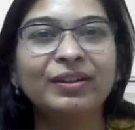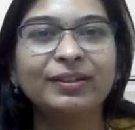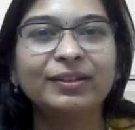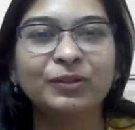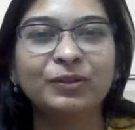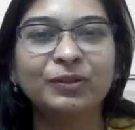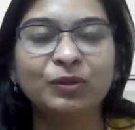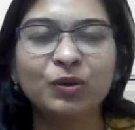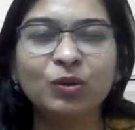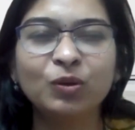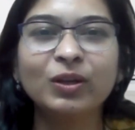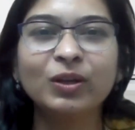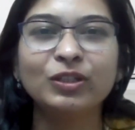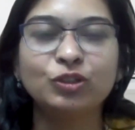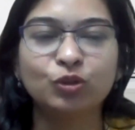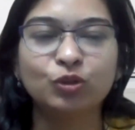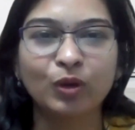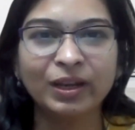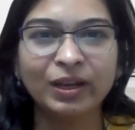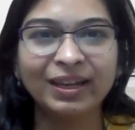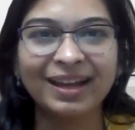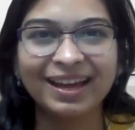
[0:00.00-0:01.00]
Do you
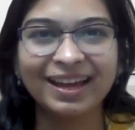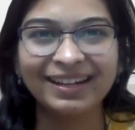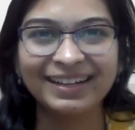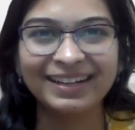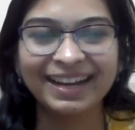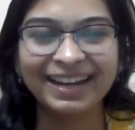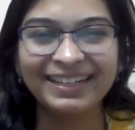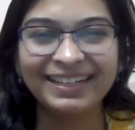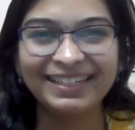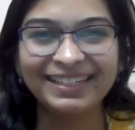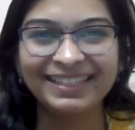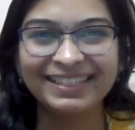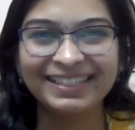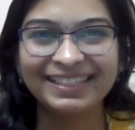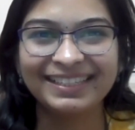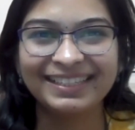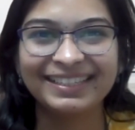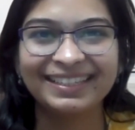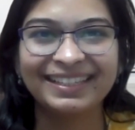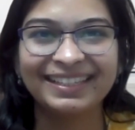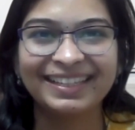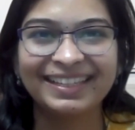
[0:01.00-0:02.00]
enjoy car rides?
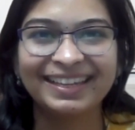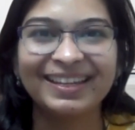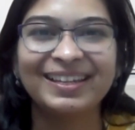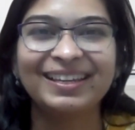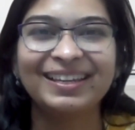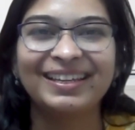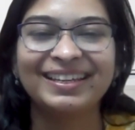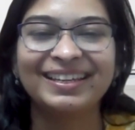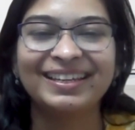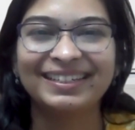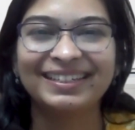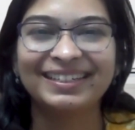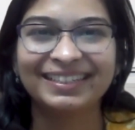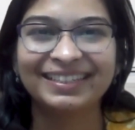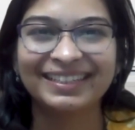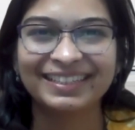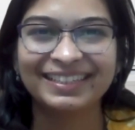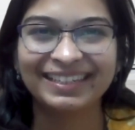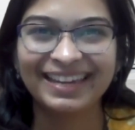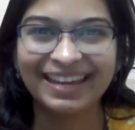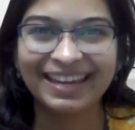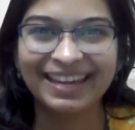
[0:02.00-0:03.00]

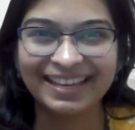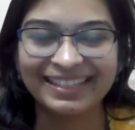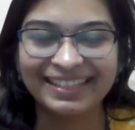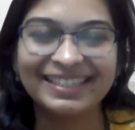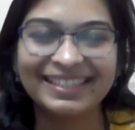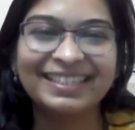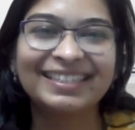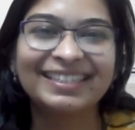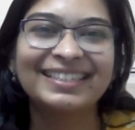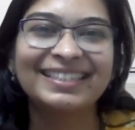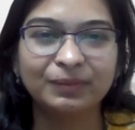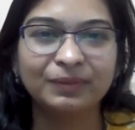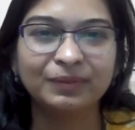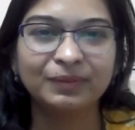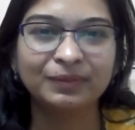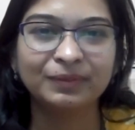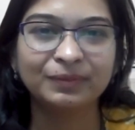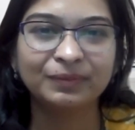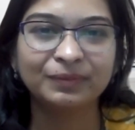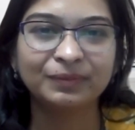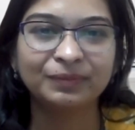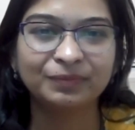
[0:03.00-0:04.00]
Yes,
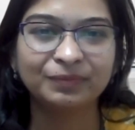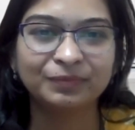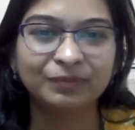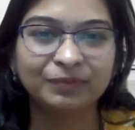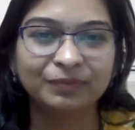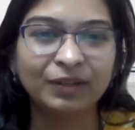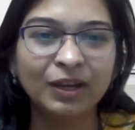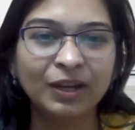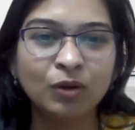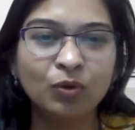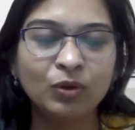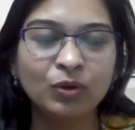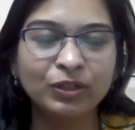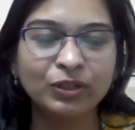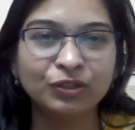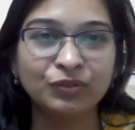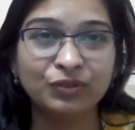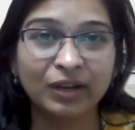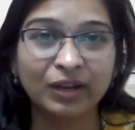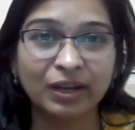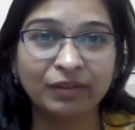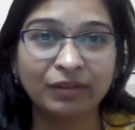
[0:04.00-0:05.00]
we are going to
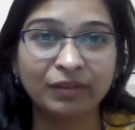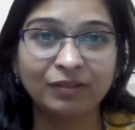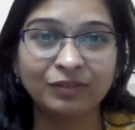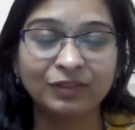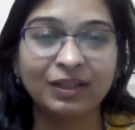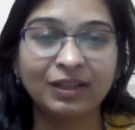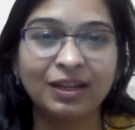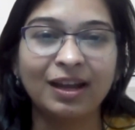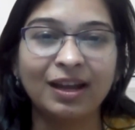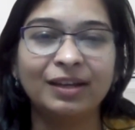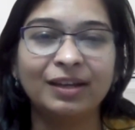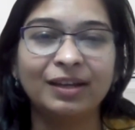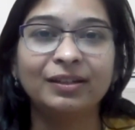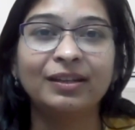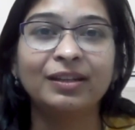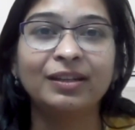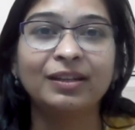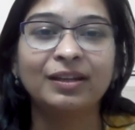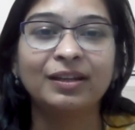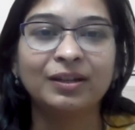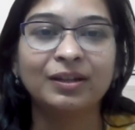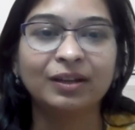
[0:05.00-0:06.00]
drive our car
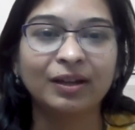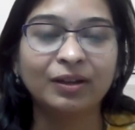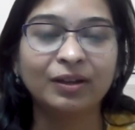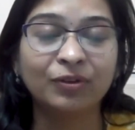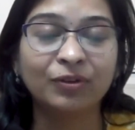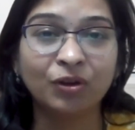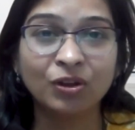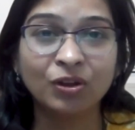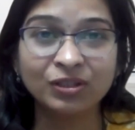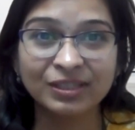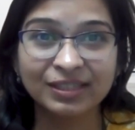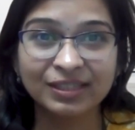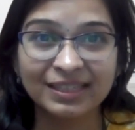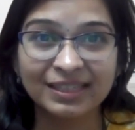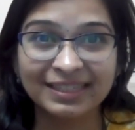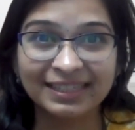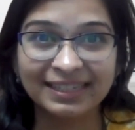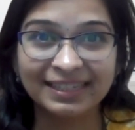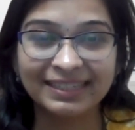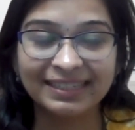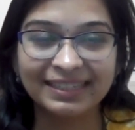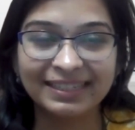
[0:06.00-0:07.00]
across the
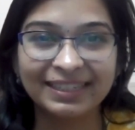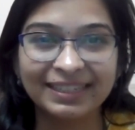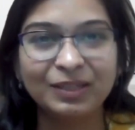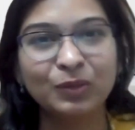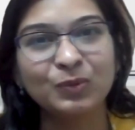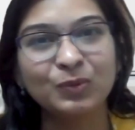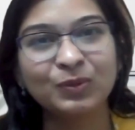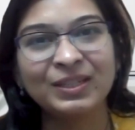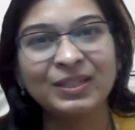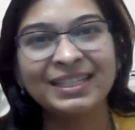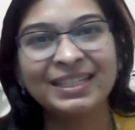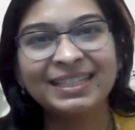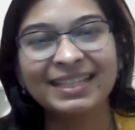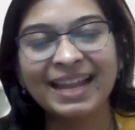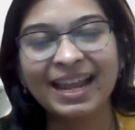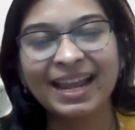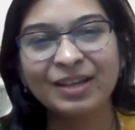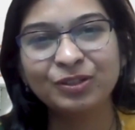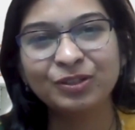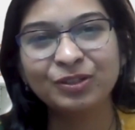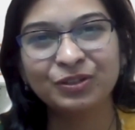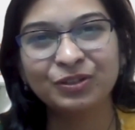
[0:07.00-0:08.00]
city using
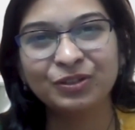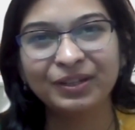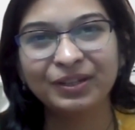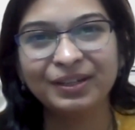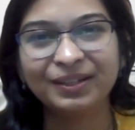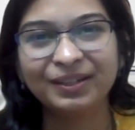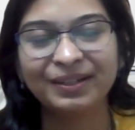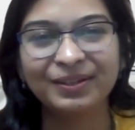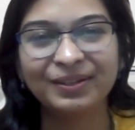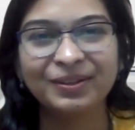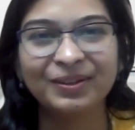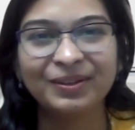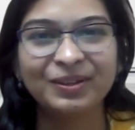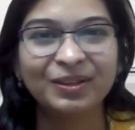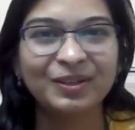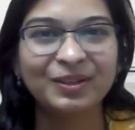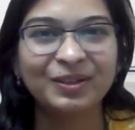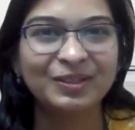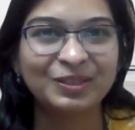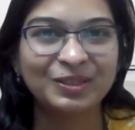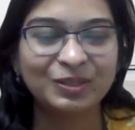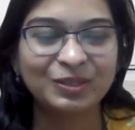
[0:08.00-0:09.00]
Scratch Junior.
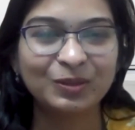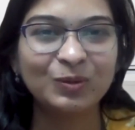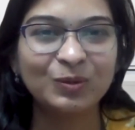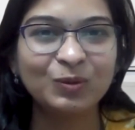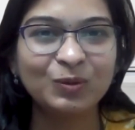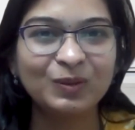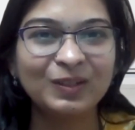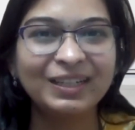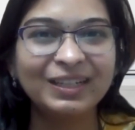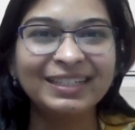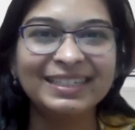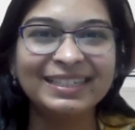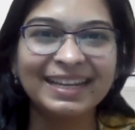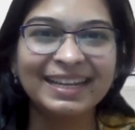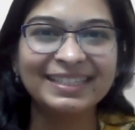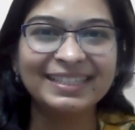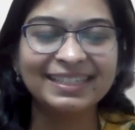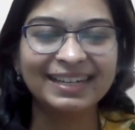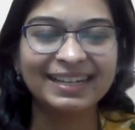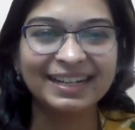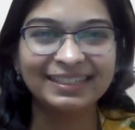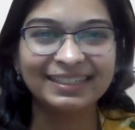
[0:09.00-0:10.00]
So let's get
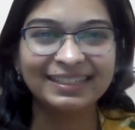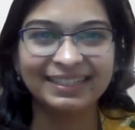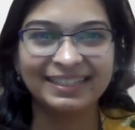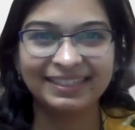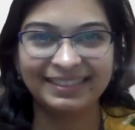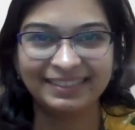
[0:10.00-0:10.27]
started.